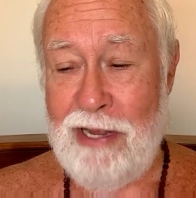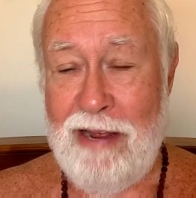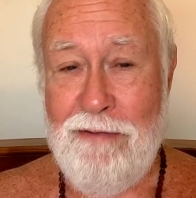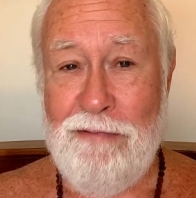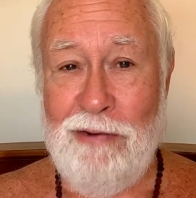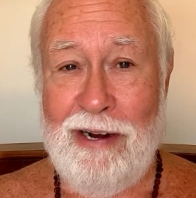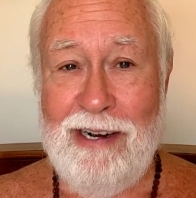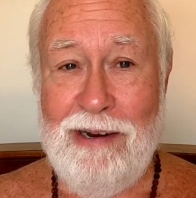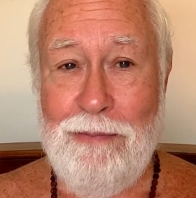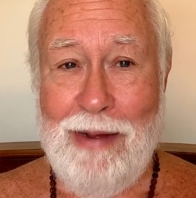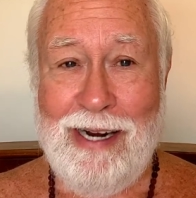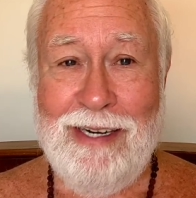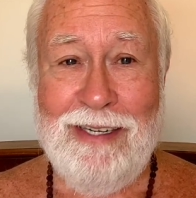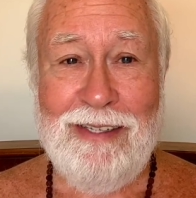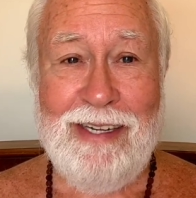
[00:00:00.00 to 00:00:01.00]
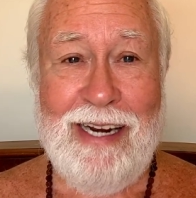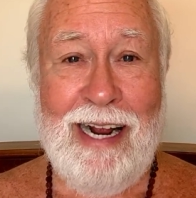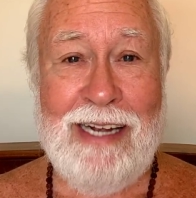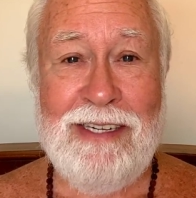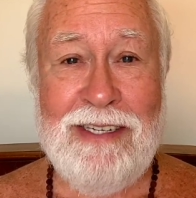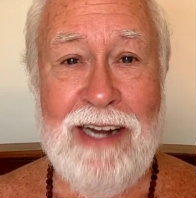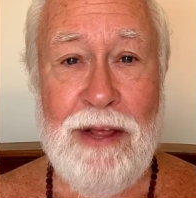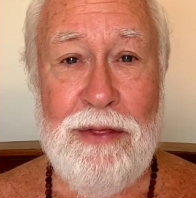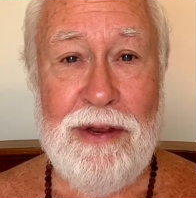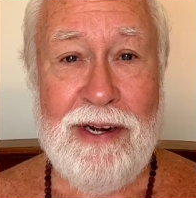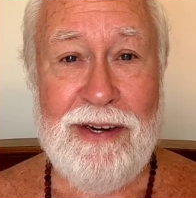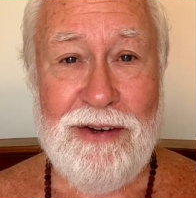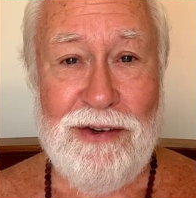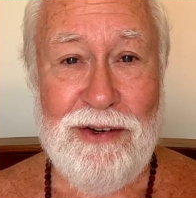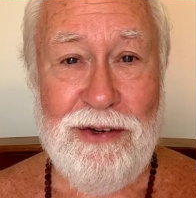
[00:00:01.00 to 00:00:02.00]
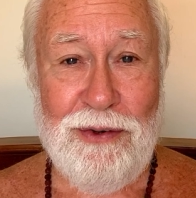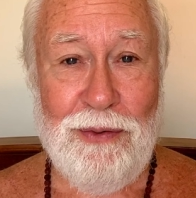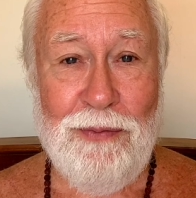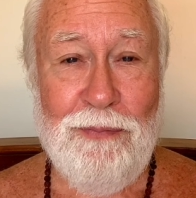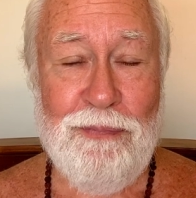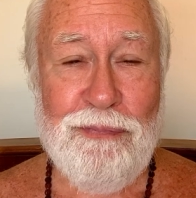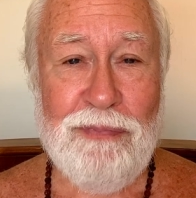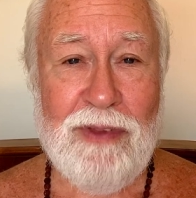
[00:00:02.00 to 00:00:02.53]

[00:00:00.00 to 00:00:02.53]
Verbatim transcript: he fundamentally has nothing to do,